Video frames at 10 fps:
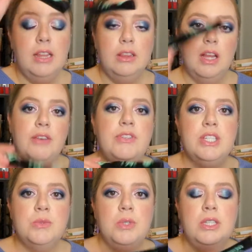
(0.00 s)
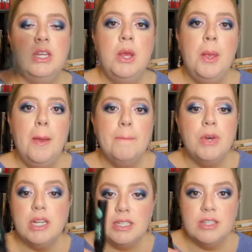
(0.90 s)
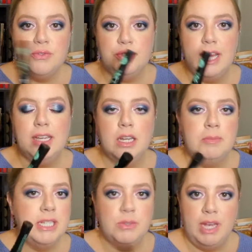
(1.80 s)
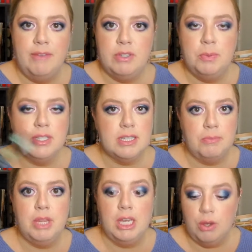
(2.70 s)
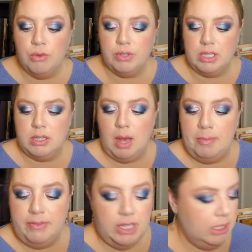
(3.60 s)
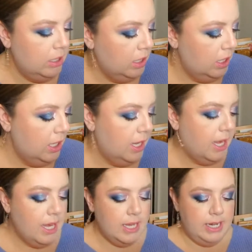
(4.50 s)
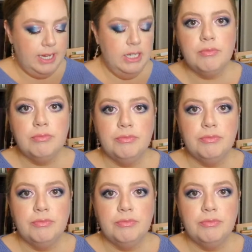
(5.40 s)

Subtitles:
love this one, but it does flake on me, so I have to put something over the top of it. And I